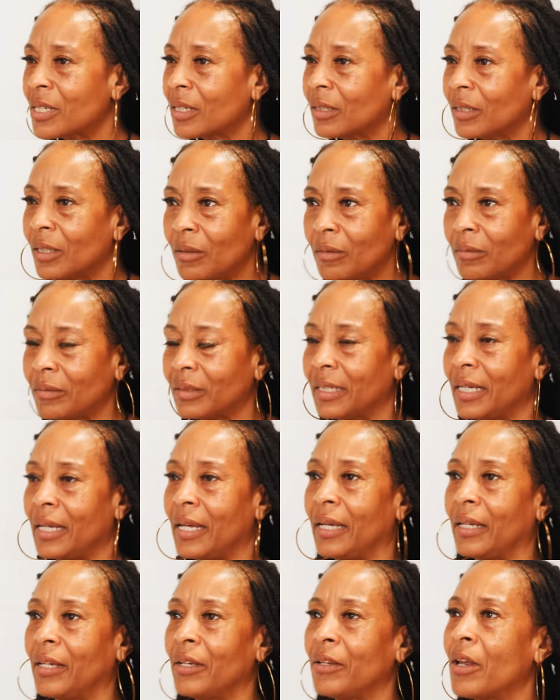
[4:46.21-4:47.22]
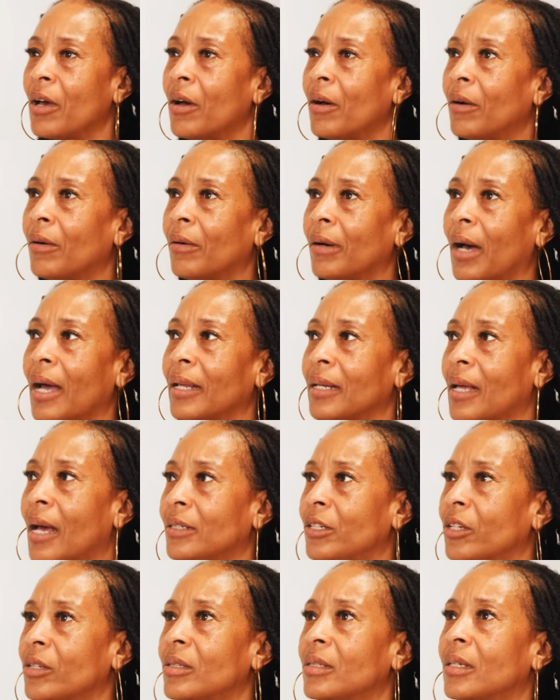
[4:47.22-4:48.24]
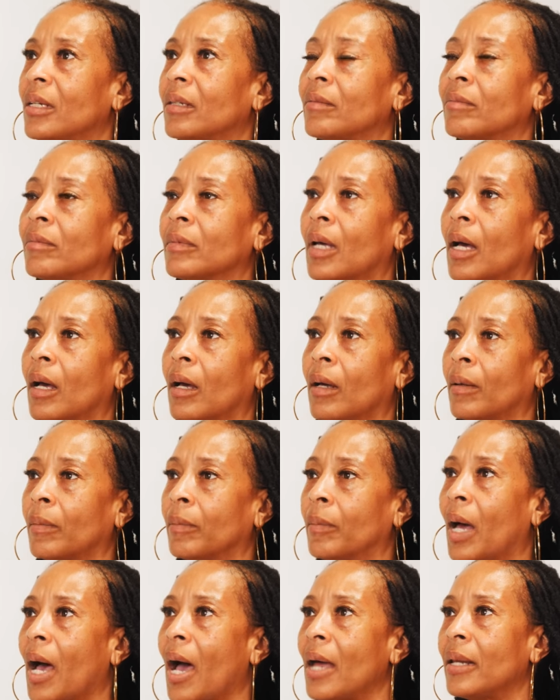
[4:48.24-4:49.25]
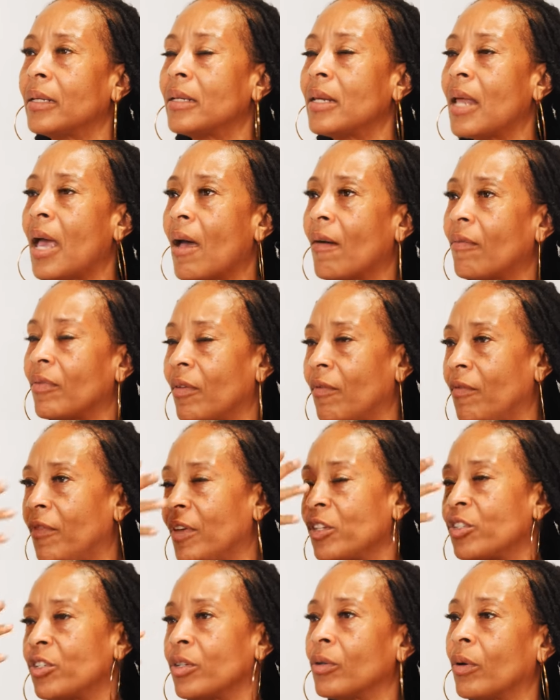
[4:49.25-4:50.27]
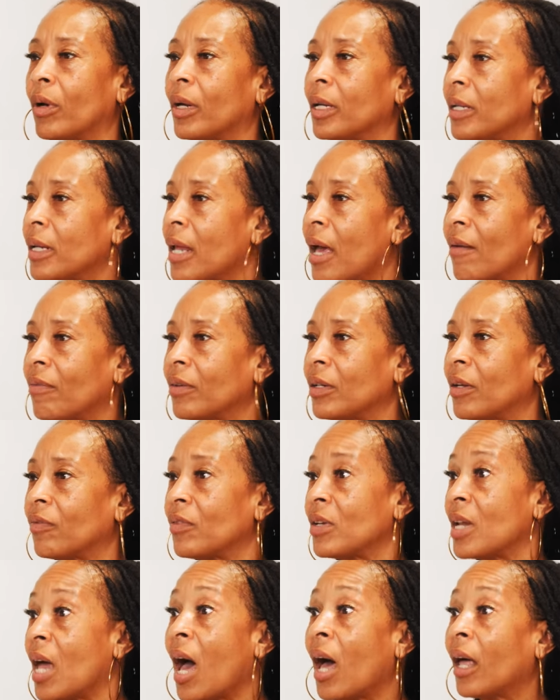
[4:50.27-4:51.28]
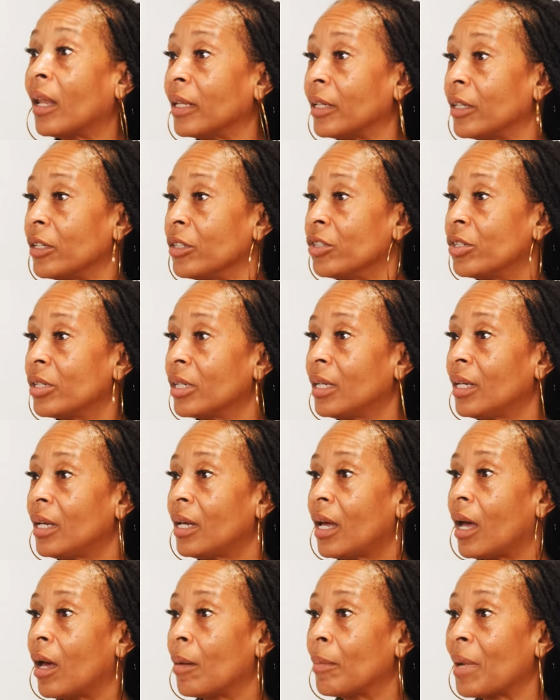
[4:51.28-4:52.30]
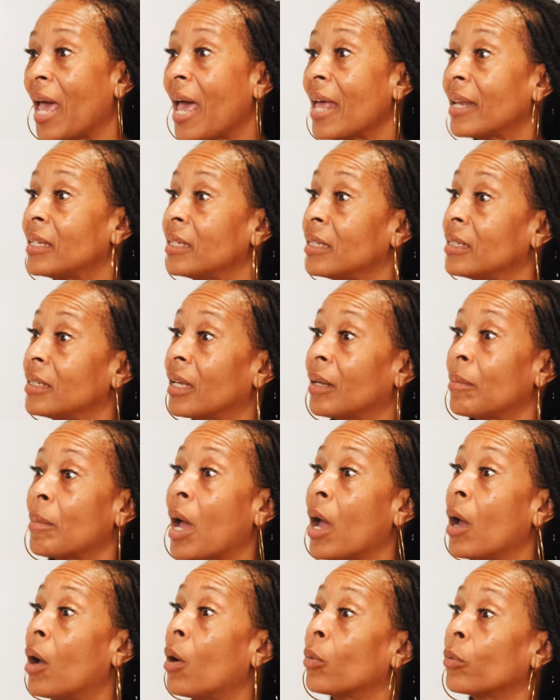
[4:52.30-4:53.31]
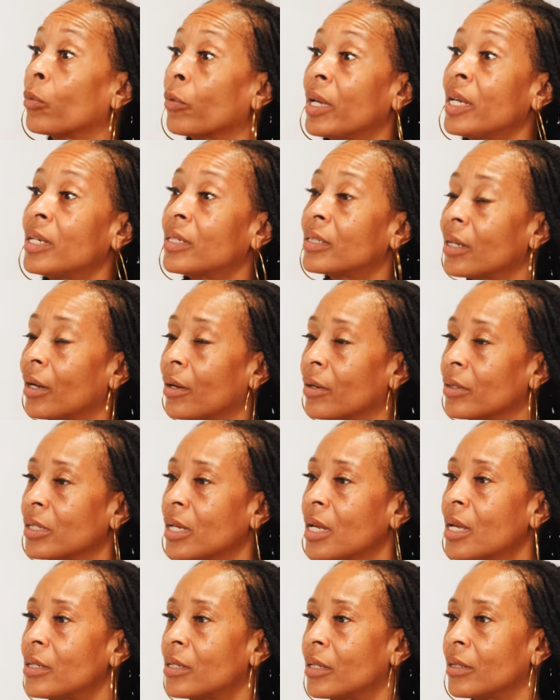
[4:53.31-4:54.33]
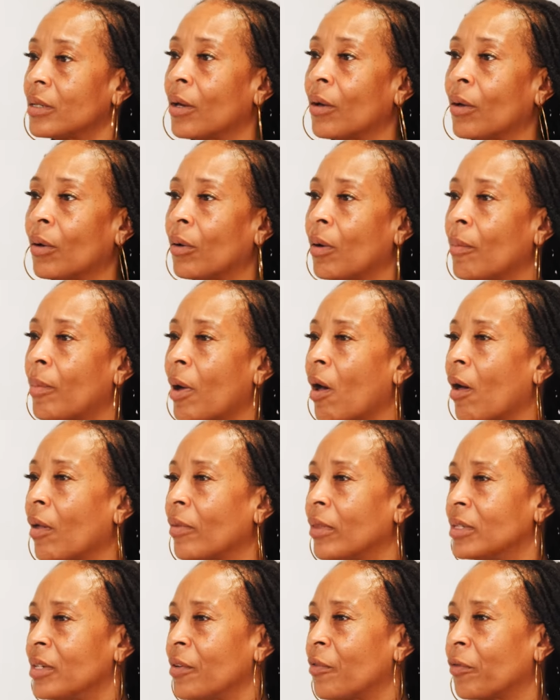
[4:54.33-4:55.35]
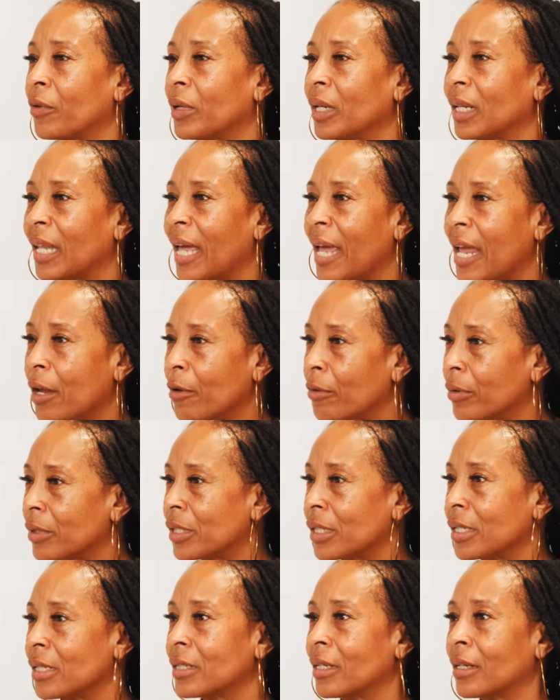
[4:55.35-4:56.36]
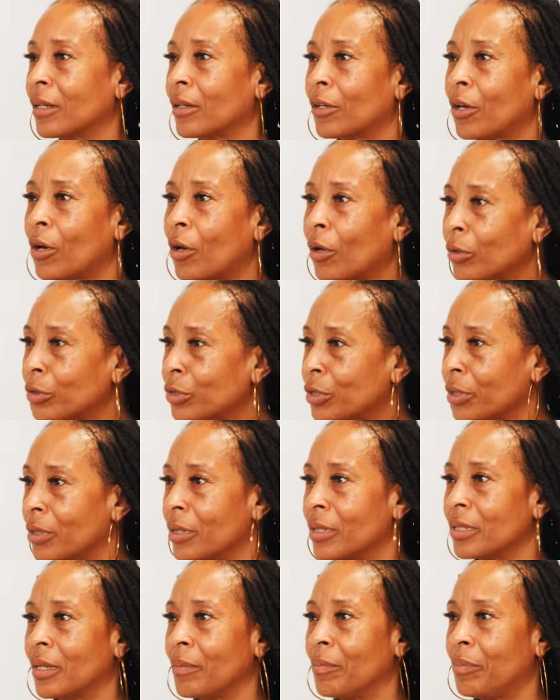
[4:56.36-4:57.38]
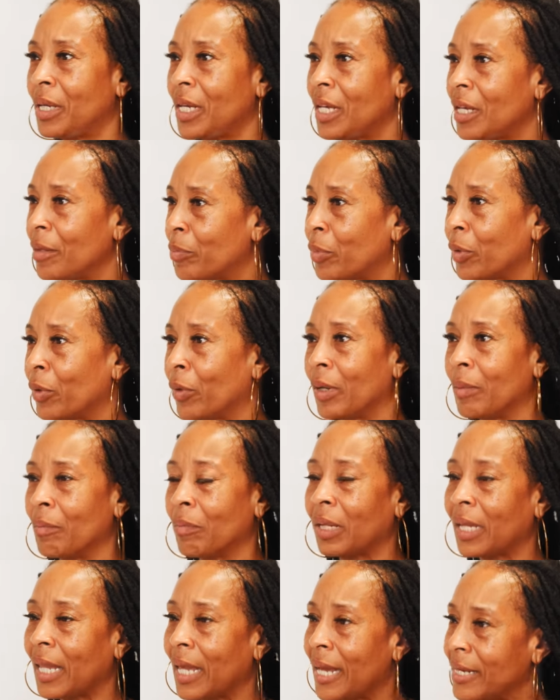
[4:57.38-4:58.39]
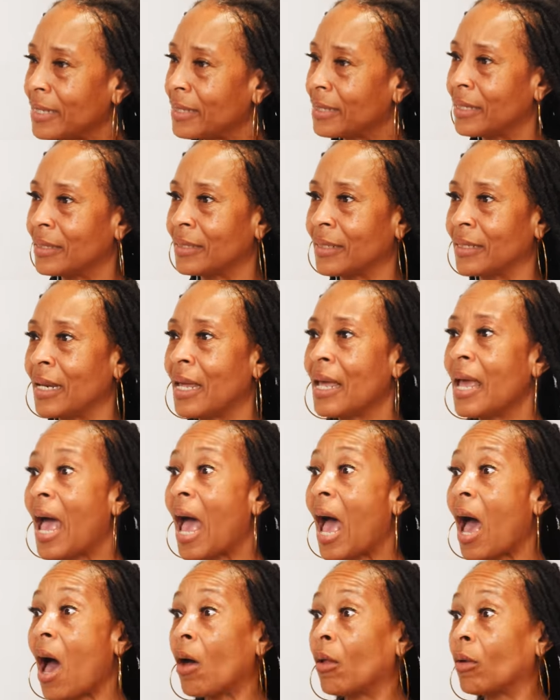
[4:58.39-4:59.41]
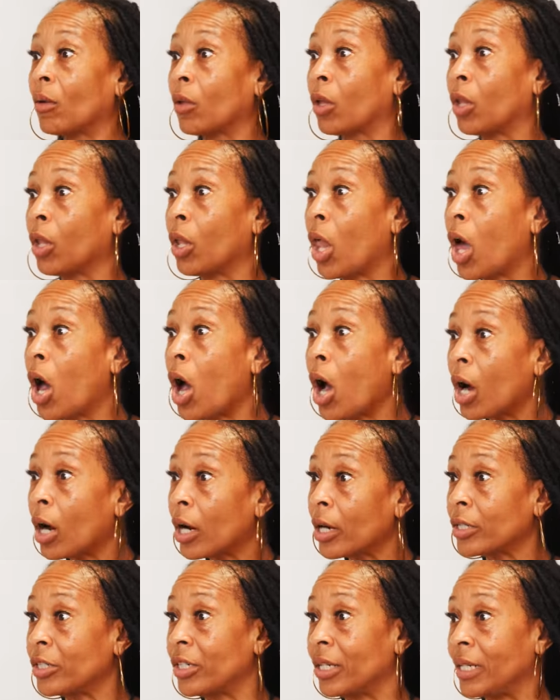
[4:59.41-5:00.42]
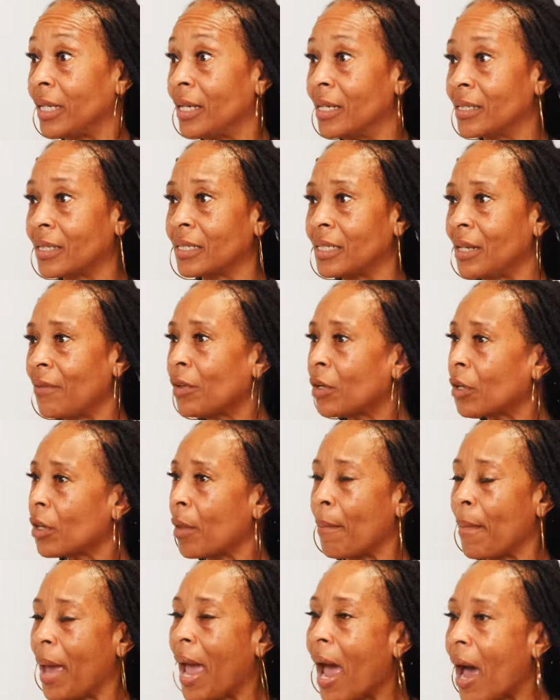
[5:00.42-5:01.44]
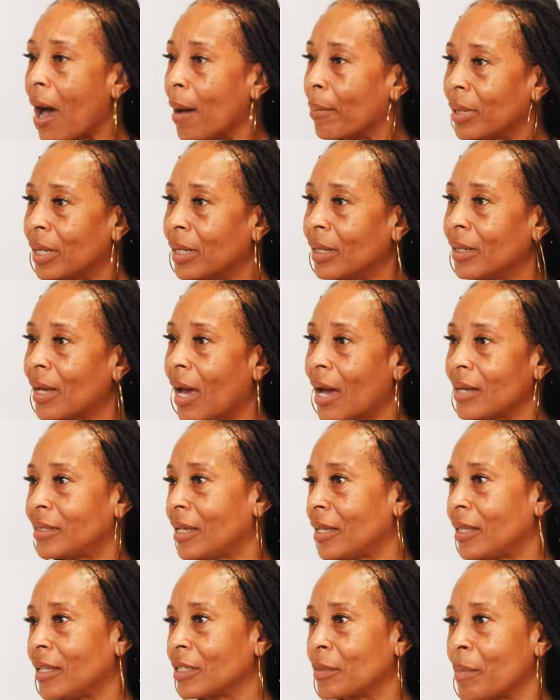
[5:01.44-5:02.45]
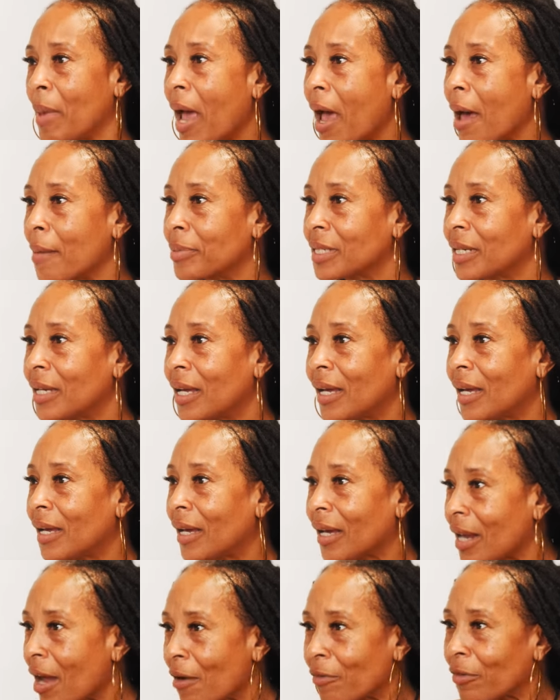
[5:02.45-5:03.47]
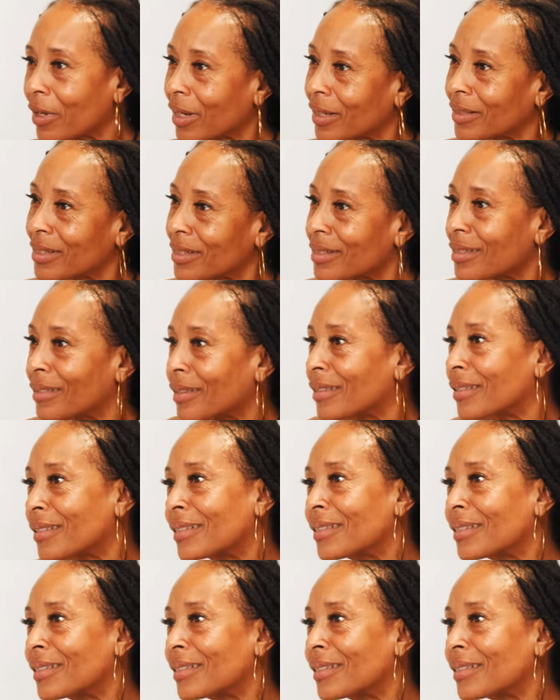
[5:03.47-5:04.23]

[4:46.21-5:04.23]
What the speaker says: Absolutely. You know, I just didn't, I didn't have the vision or I didn't have enough knowledge. And I hadn't done my own research to know of all the different languages and cultures and people and places and how large it is. Because even on the map, I see these maps. And Africa just looks